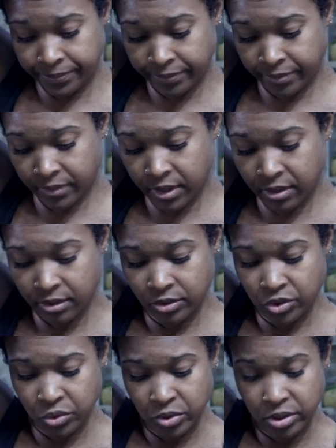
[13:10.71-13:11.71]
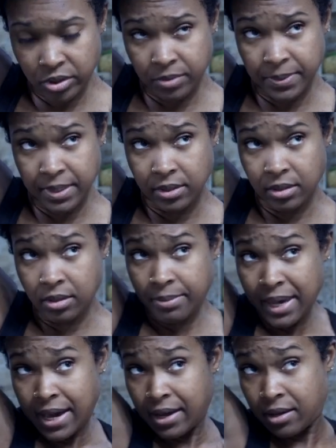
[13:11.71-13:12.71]
The shortest piece in the
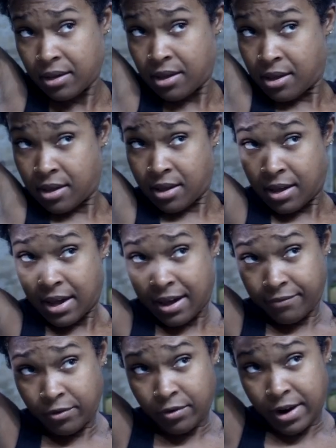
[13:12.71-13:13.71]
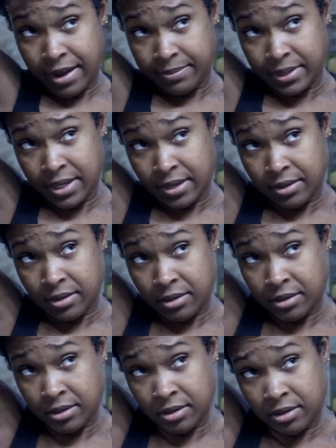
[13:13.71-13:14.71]
back. I've grabbed it.
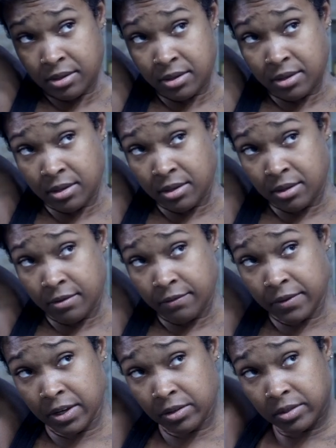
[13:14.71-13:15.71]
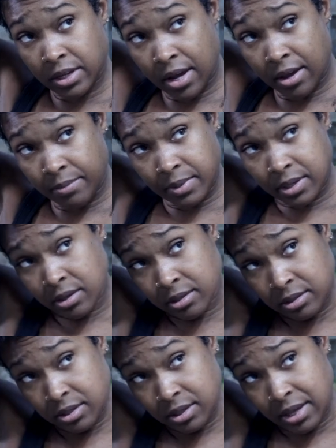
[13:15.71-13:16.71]
Fingers up. Can
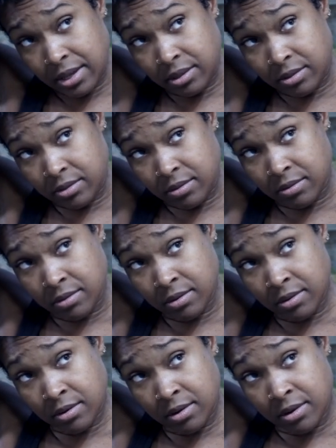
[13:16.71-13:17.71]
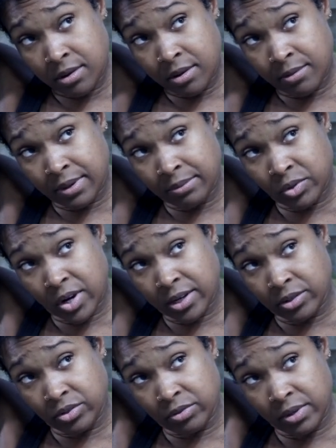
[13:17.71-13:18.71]
y'all see that little, what I'm
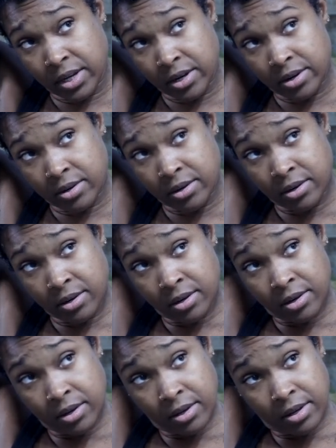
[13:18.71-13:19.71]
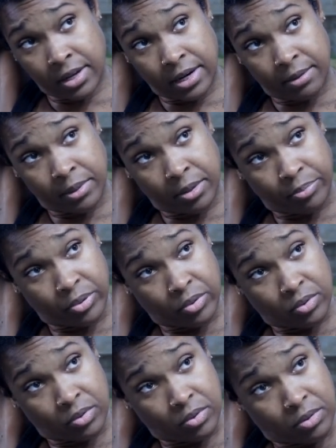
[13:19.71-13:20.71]
trying to do here? And I'm going to
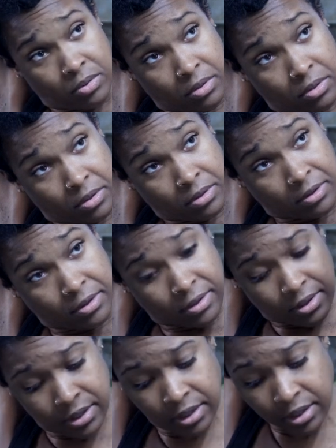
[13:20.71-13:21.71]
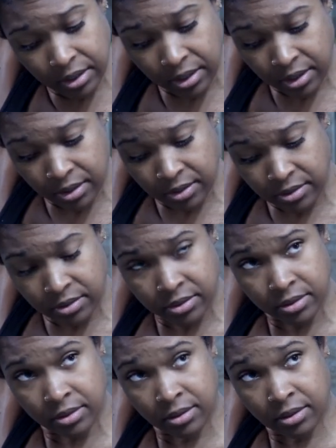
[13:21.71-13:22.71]
pull. And
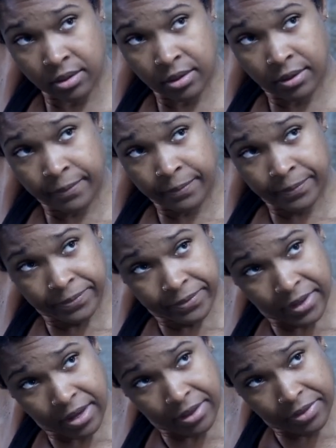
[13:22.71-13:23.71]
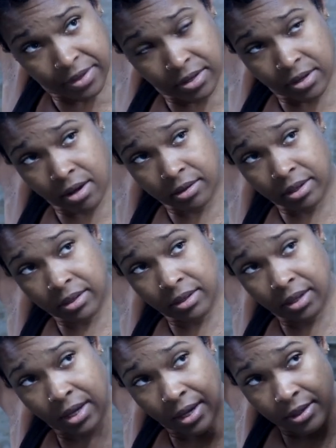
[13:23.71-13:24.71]
I think y'all can
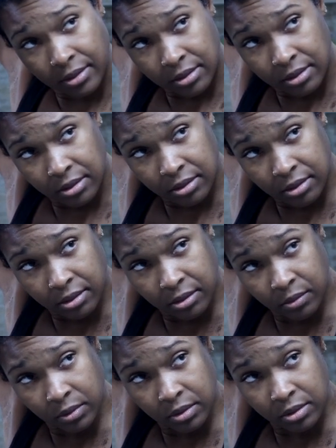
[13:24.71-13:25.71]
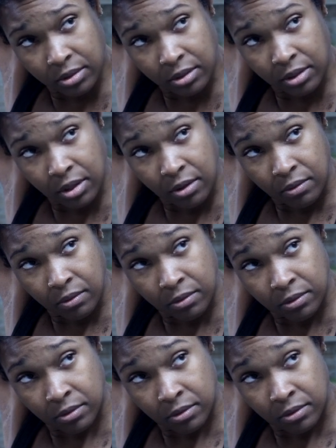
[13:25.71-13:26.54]
guess what's going to go.